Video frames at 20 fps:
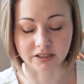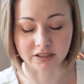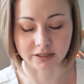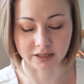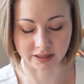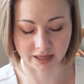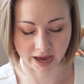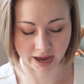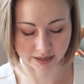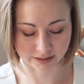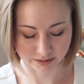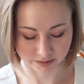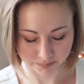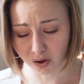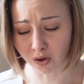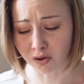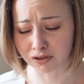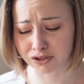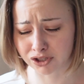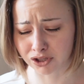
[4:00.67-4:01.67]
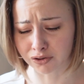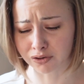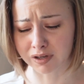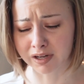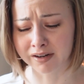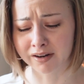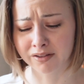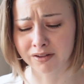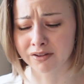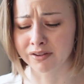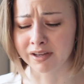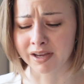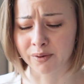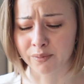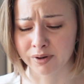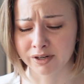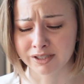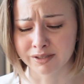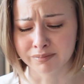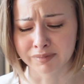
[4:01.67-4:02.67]
to that. Also, another thing I
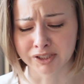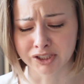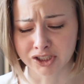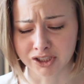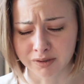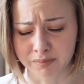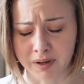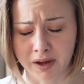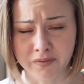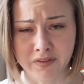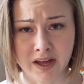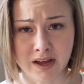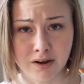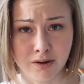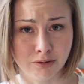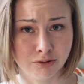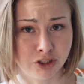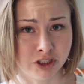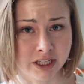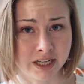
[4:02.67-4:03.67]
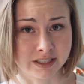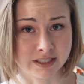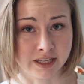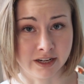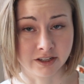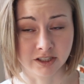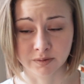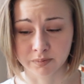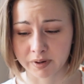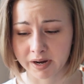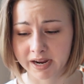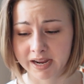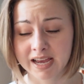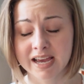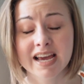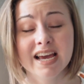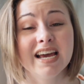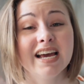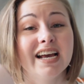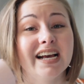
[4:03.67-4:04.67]
wanted to mention about that OGX hairspray
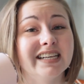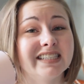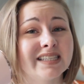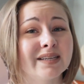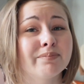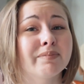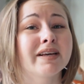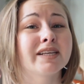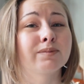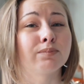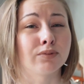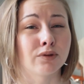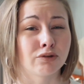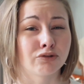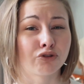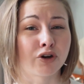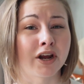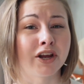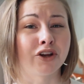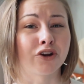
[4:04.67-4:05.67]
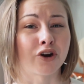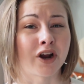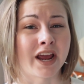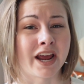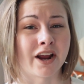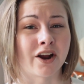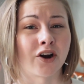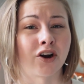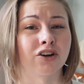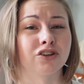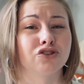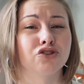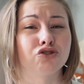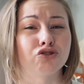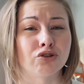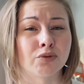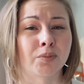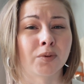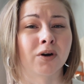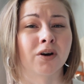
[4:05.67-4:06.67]
is it makes blow drying your hair
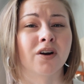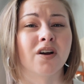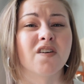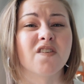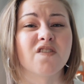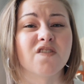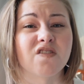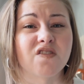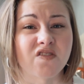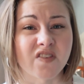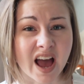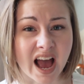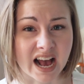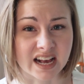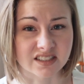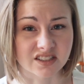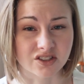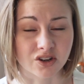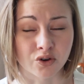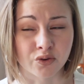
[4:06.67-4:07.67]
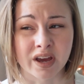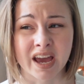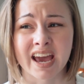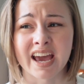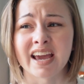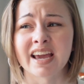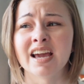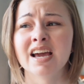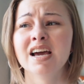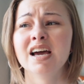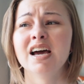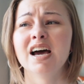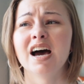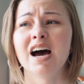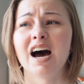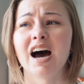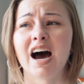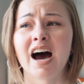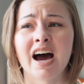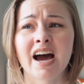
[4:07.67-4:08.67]
super fast, okay?
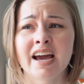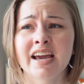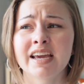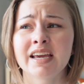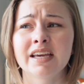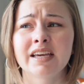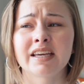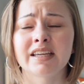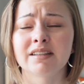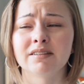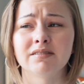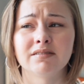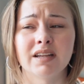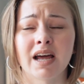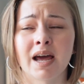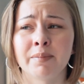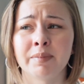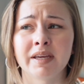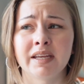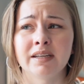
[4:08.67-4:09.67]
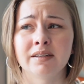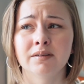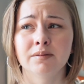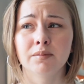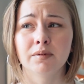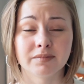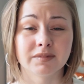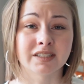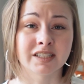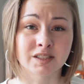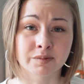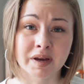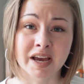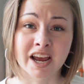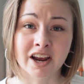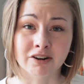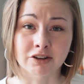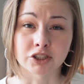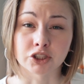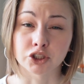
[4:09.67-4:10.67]
Since my
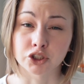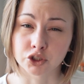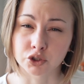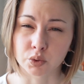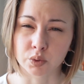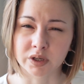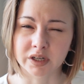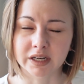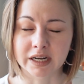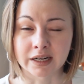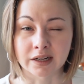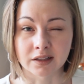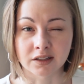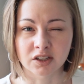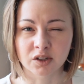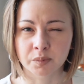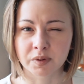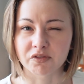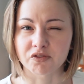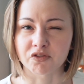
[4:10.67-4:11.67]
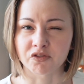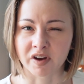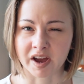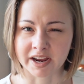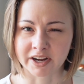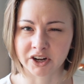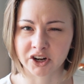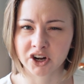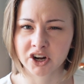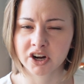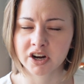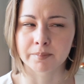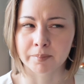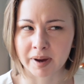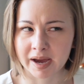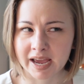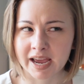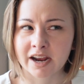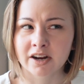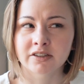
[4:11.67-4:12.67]
hair is short and a little bit finer,
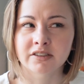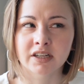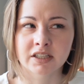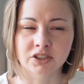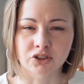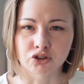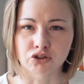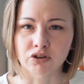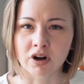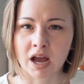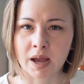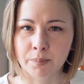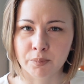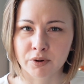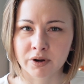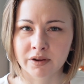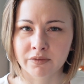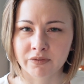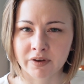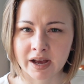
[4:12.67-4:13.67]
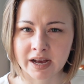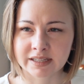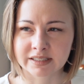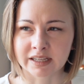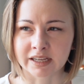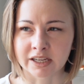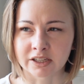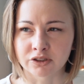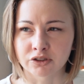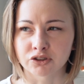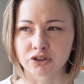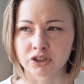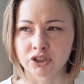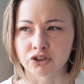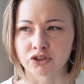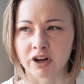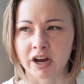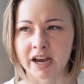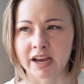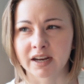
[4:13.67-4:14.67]
my hair does dry pretty fast. I can usually
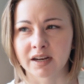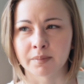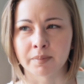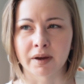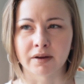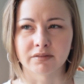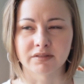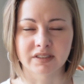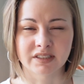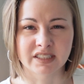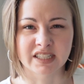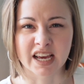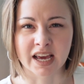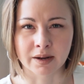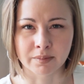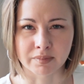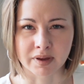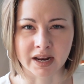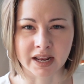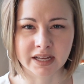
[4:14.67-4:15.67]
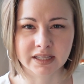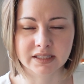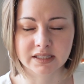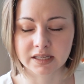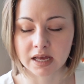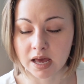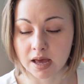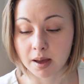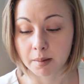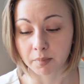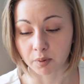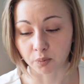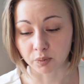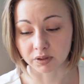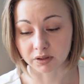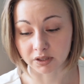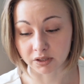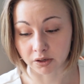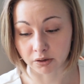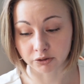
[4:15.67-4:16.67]
dry it in about 10 minutes. But
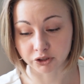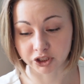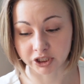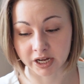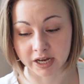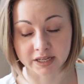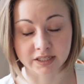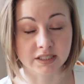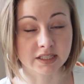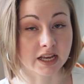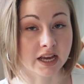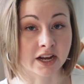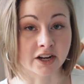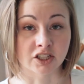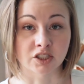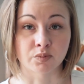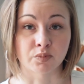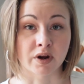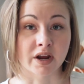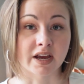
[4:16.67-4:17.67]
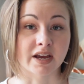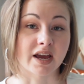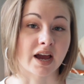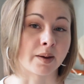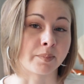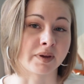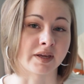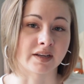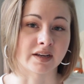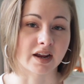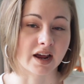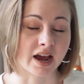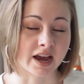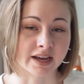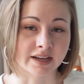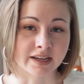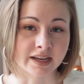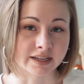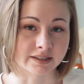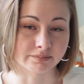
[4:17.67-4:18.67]
with the OGX hairspray,
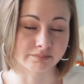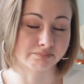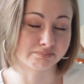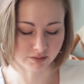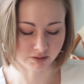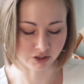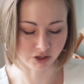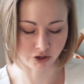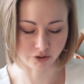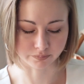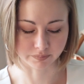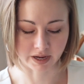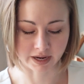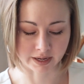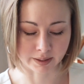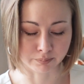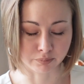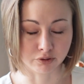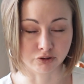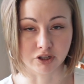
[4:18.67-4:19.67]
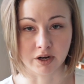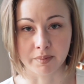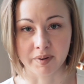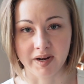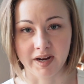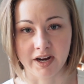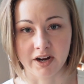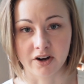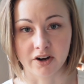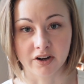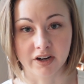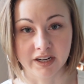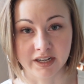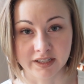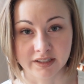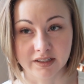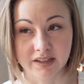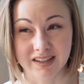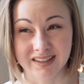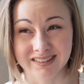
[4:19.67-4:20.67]
I can blow dry my hair
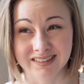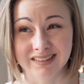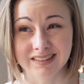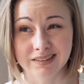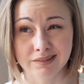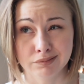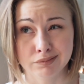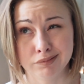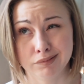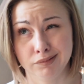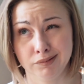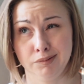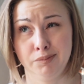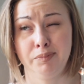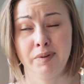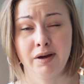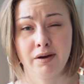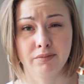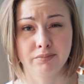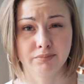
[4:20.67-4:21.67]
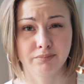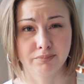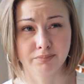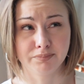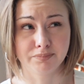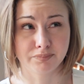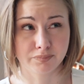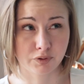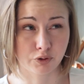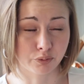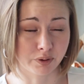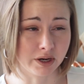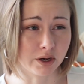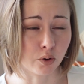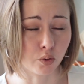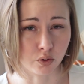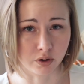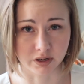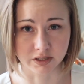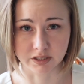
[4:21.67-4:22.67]
in about
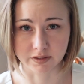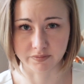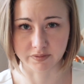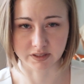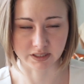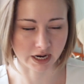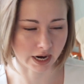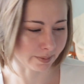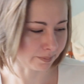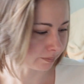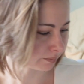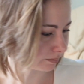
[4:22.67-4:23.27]
3/4 of the time.